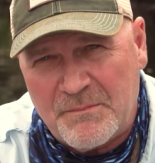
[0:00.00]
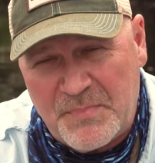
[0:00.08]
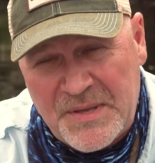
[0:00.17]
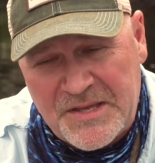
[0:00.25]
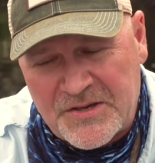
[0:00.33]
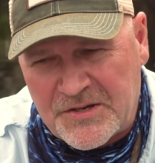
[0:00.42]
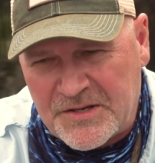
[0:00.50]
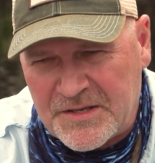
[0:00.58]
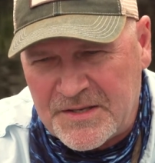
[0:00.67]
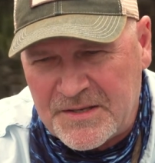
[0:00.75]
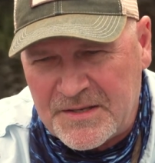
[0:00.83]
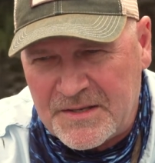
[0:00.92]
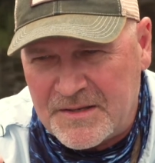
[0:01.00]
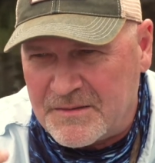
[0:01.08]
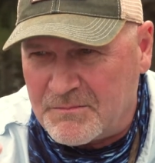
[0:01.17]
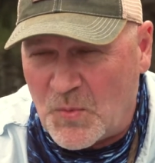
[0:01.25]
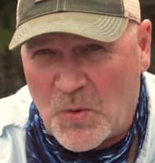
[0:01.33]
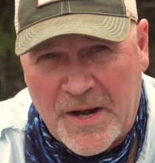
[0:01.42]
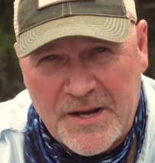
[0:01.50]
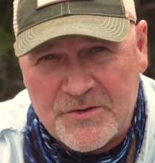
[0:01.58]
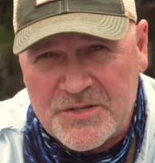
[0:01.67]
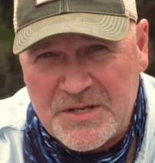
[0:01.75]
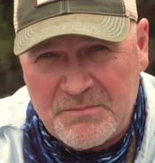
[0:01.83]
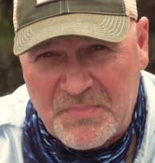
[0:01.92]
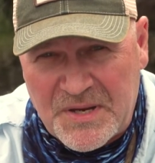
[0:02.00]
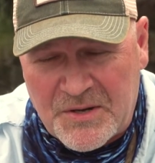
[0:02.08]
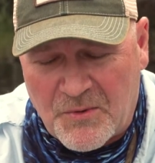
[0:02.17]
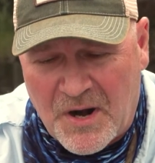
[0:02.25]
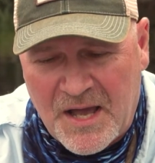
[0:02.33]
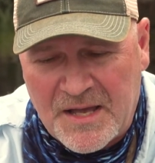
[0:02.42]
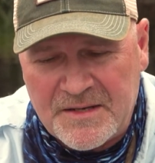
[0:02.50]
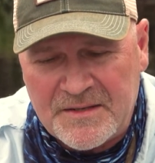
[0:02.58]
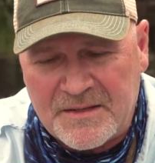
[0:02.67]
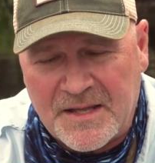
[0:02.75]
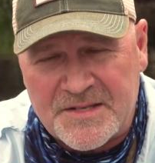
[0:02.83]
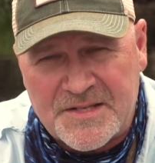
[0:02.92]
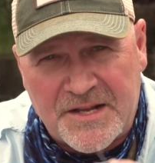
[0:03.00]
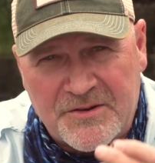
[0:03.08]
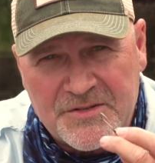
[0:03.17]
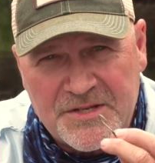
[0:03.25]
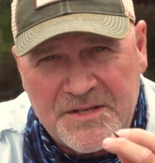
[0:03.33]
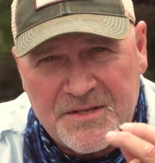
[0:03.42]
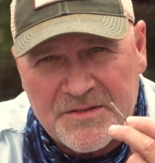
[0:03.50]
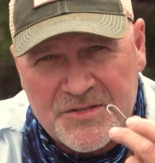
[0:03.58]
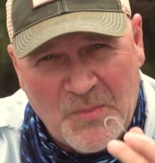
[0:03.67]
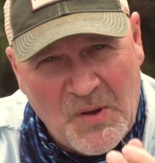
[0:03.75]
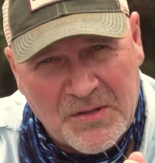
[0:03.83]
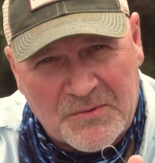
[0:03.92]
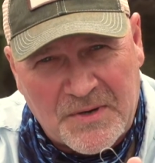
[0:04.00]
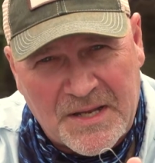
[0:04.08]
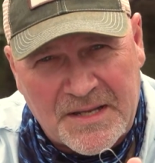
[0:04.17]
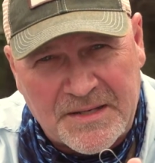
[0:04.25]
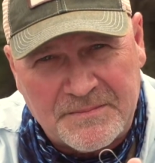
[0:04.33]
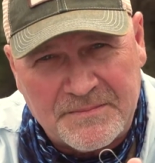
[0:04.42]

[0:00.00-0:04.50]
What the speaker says: big hook, more energy, big rod, less energy, smaller rod.